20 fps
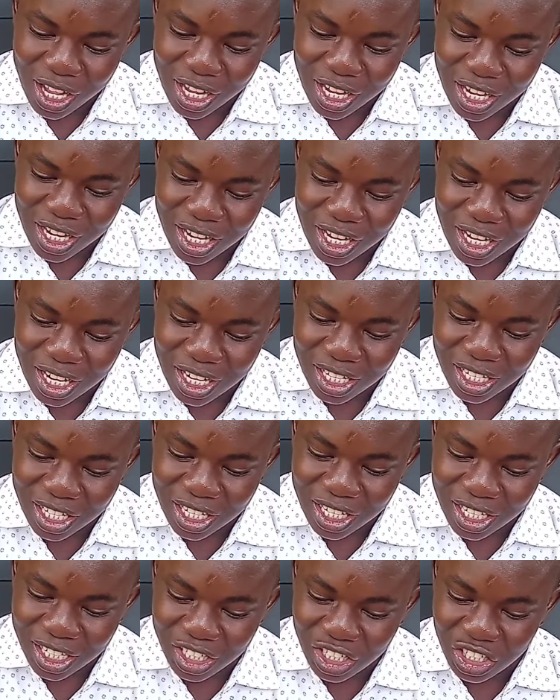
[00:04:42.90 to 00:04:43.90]

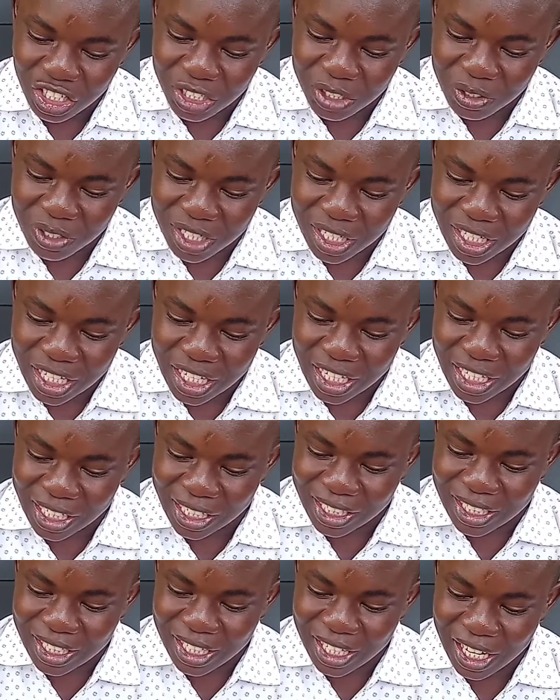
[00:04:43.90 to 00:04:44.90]
In issue
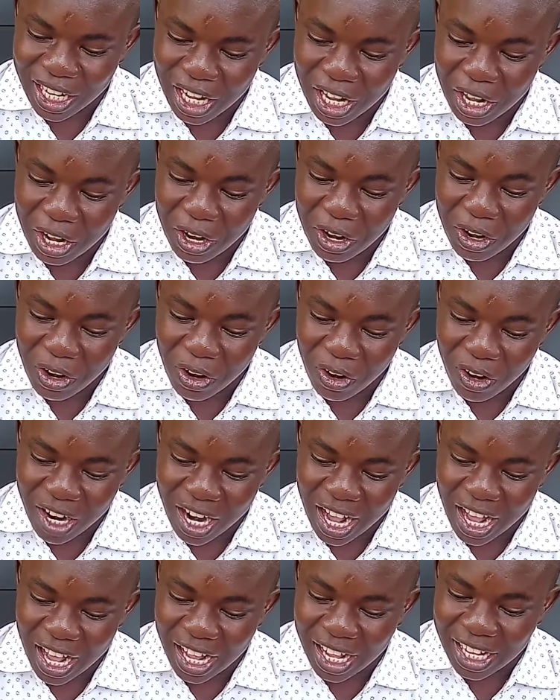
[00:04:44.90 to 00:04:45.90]
6,
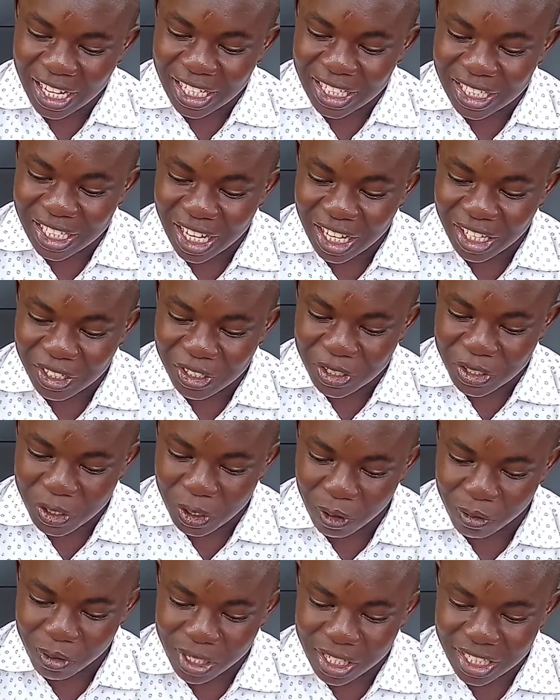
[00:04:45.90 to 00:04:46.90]
Nora tells
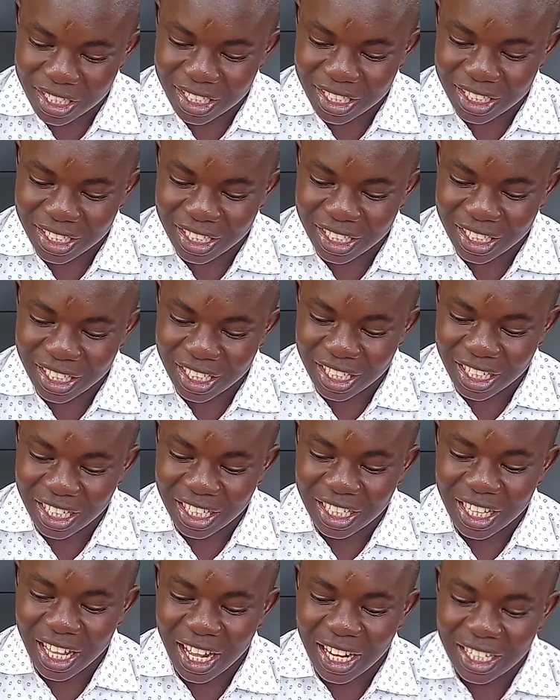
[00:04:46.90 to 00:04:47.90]
Torvald
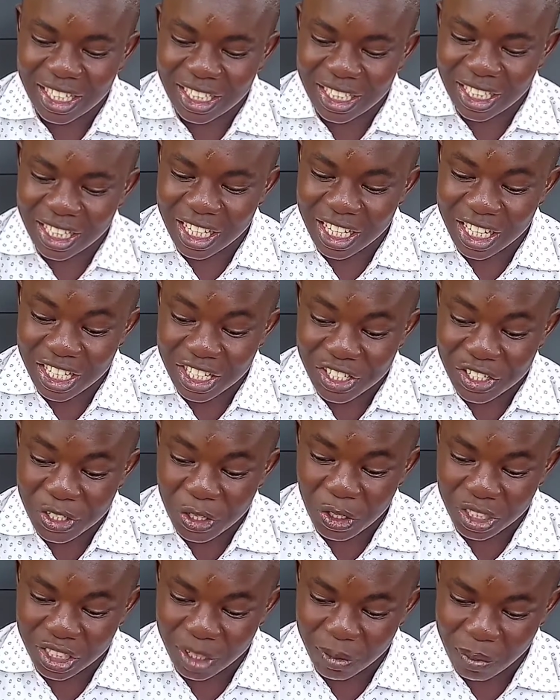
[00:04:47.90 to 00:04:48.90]
that he is
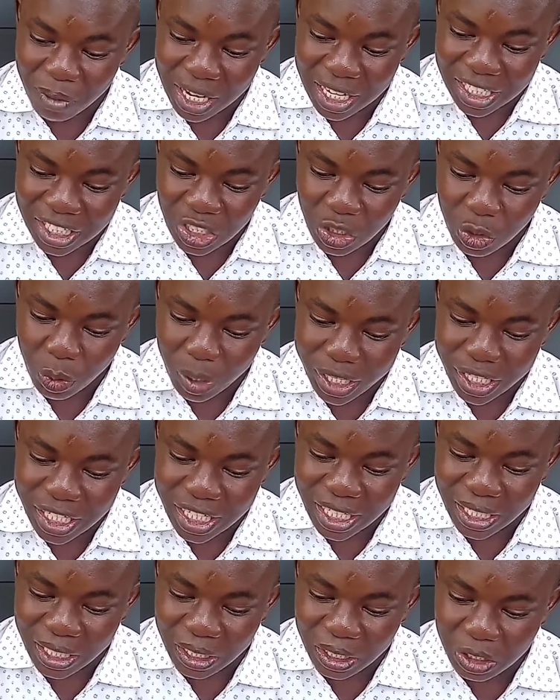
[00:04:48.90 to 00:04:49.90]
not the man
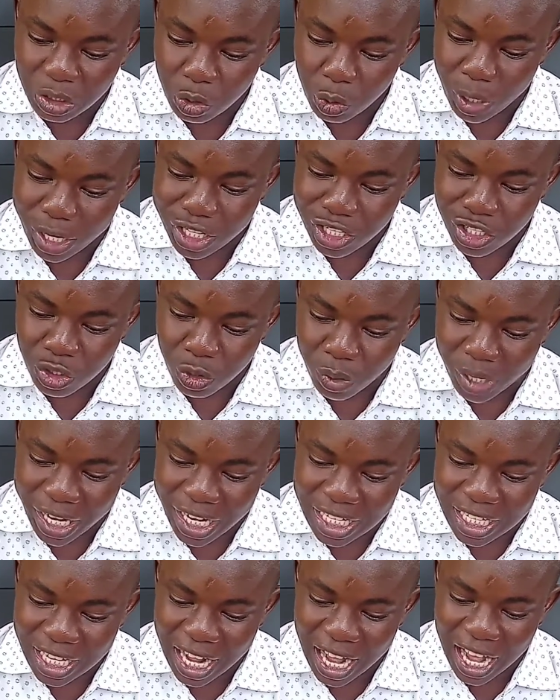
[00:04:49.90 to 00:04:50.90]
to
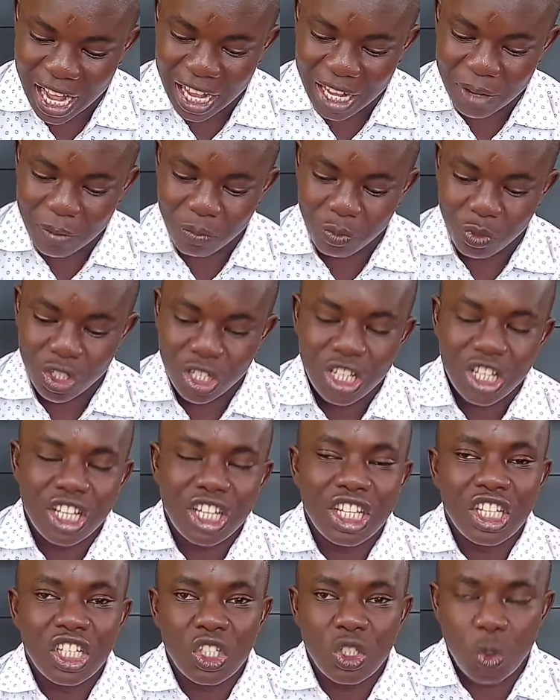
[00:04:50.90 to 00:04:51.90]
educate her
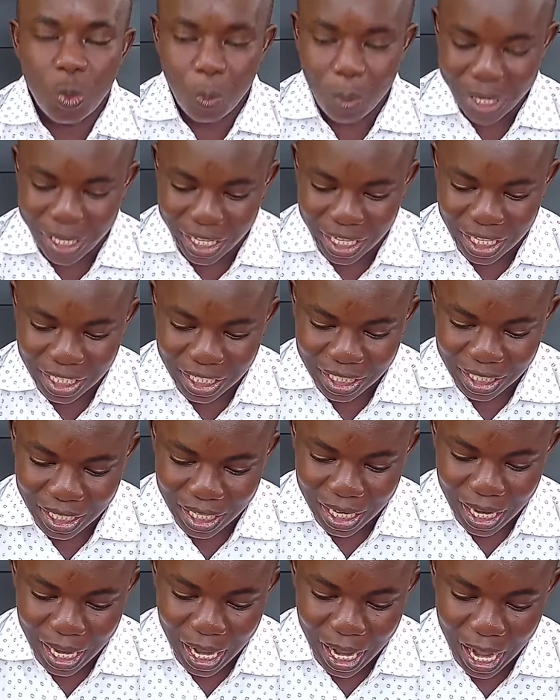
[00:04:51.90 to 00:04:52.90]
into being
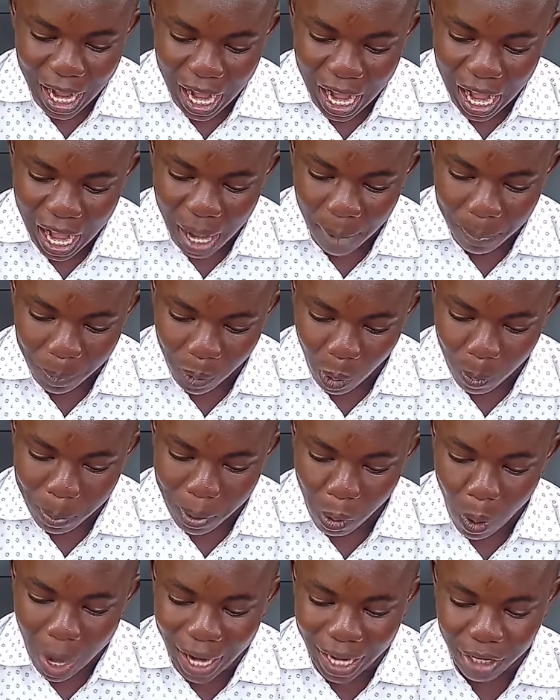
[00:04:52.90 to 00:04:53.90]
a proper
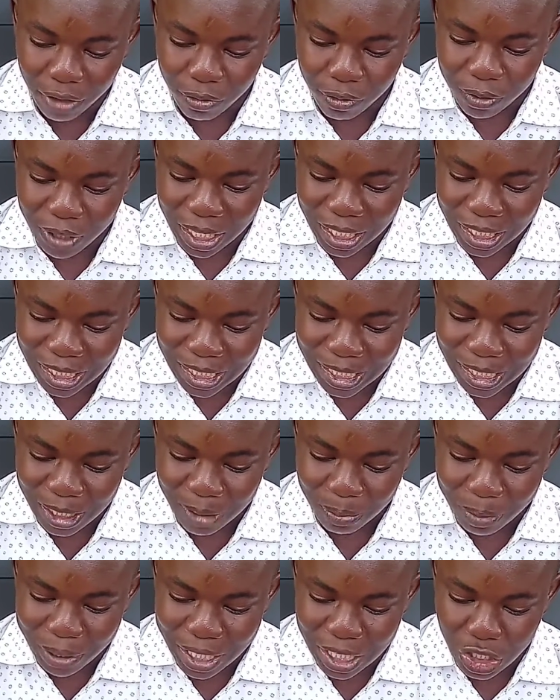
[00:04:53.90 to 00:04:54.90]
wife. That is in
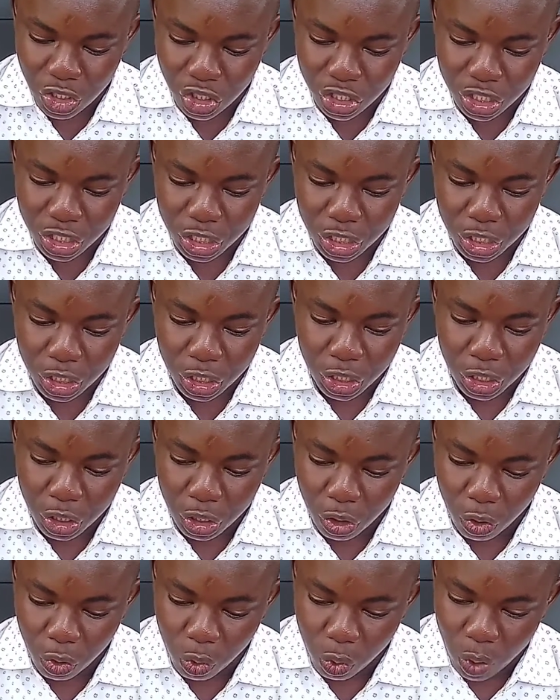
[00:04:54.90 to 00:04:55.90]
page
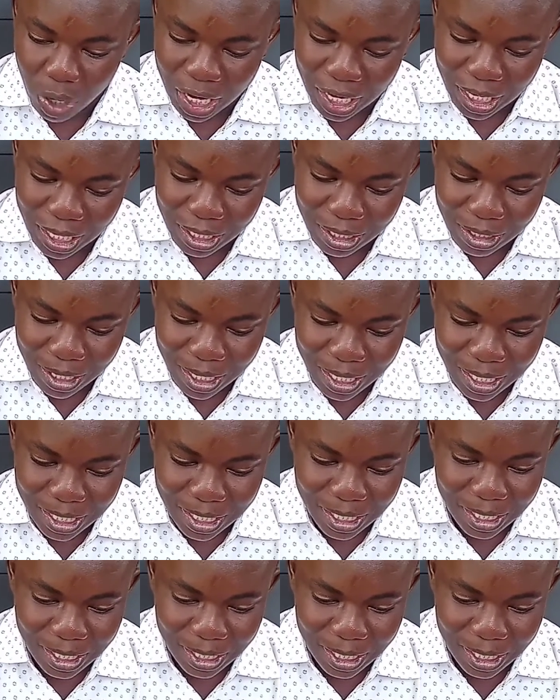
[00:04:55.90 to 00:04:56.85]
112.